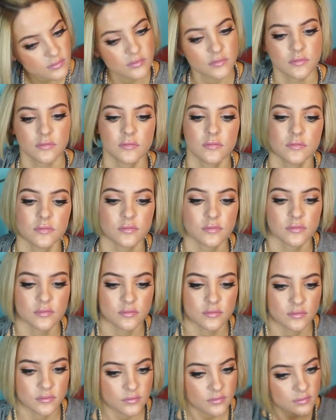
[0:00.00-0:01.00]

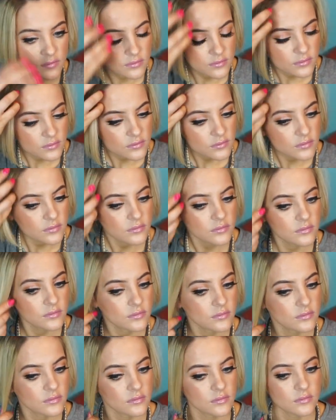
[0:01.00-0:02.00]

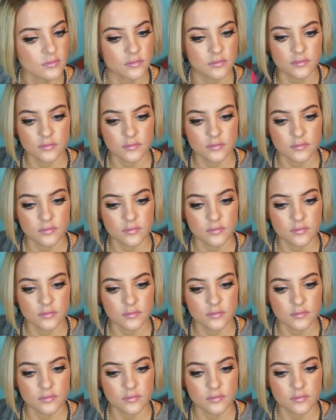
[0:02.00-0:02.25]
Nobody speaks.